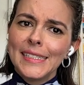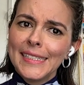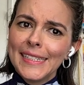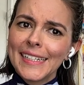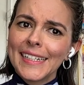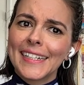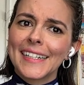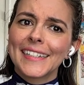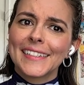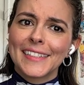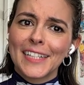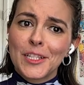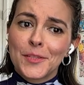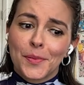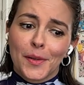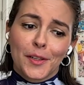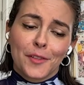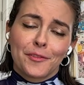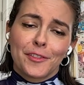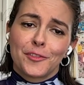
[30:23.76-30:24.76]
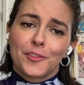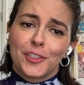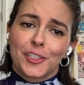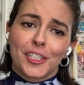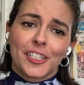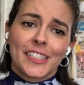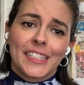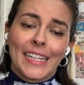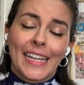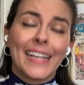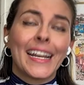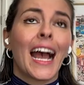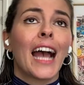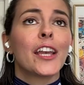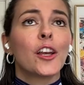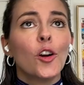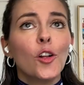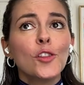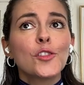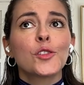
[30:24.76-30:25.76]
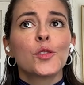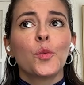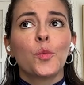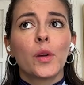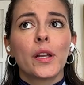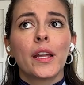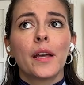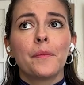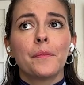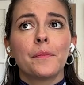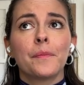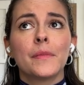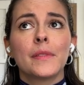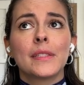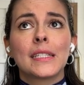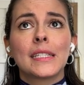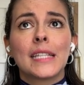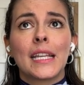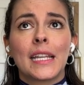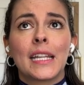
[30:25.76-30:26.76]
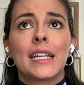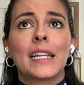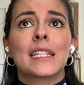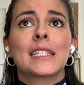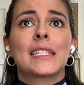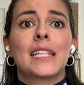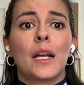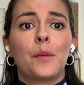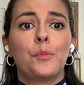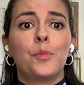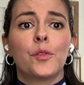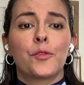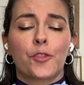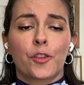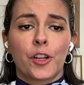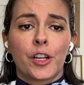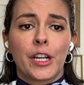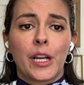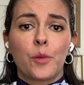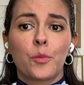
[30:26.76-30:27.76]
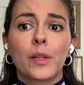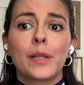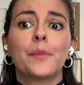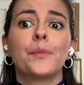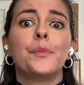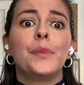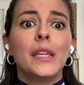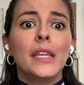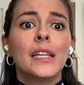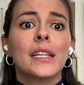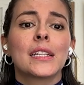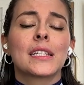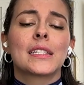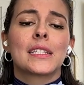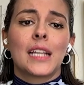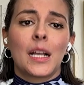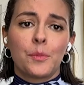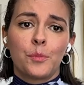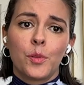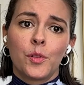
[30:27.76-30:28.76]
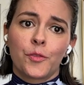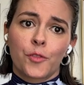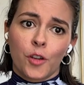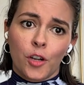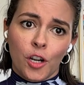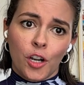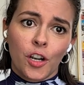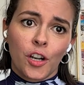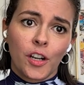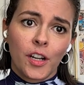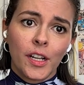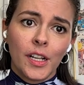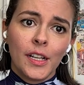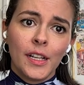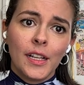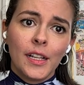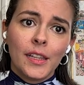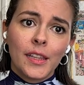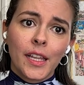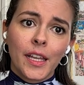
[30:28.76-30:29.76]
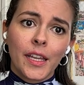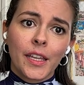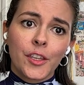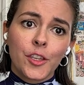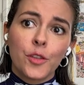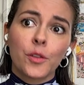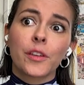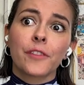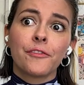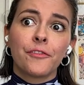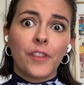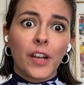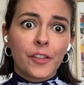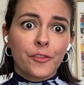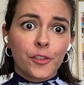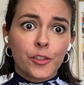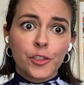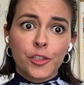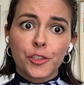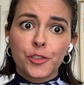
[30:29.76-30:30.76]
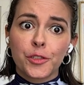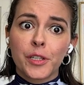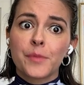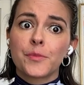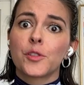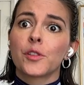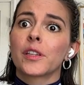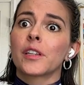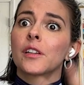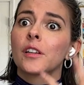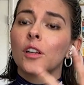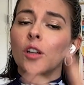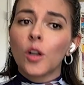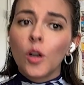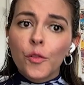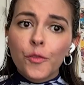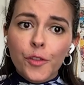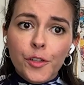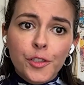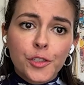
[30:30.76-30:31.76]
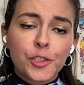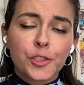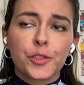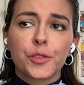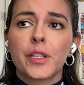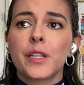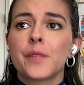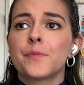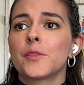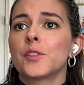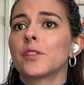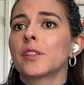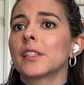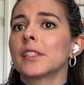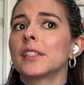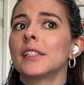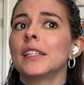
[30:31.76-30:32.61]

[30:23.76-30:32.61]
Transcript: Yeah, it's part of the journey. And I also want to set an example for her. I want to be an example for her. Like you can fight for your dreams, you can go for your dreams,